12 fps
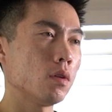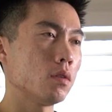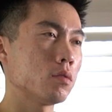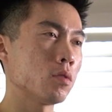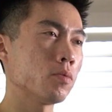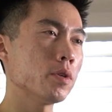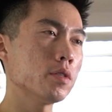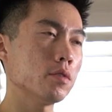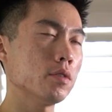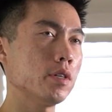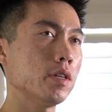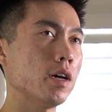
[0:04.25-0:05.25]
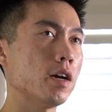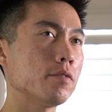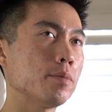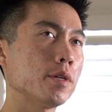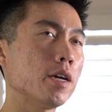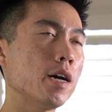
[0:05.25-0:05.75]
So recently, I've
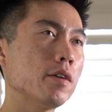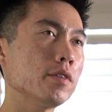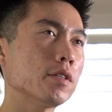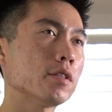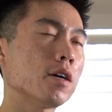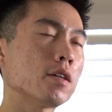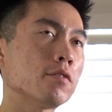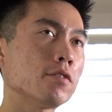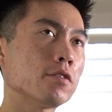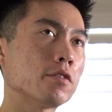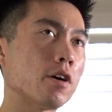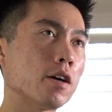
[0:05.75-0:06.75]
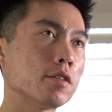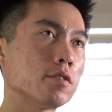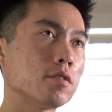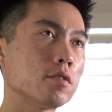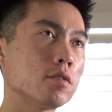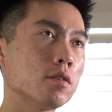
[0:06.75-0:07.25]
been having a lot of
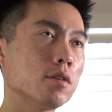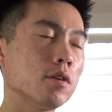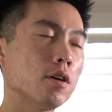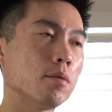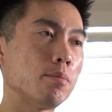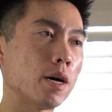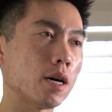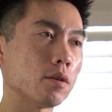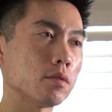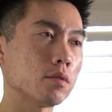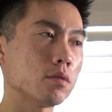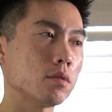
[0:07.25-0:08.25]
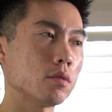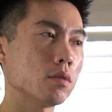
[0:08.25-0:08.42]
thoughts about